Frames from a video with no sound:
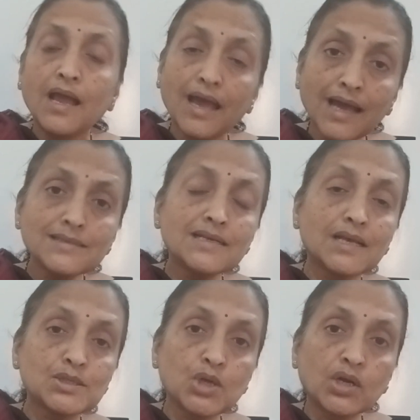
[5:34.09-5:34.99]
As he
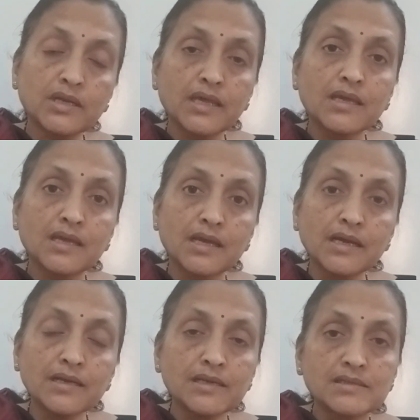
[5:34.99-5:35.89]
does not take
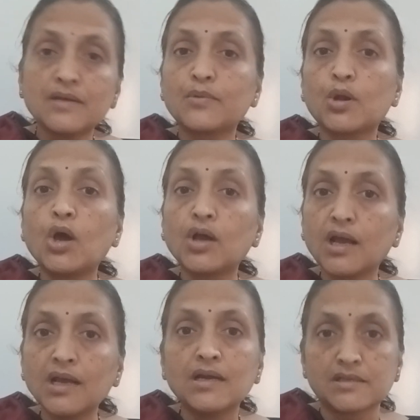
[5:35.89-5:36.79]
care, some wrong
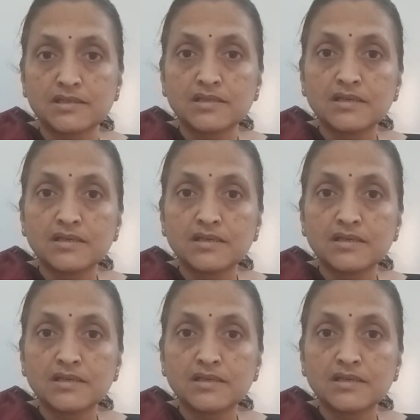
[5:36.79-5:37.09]
occurs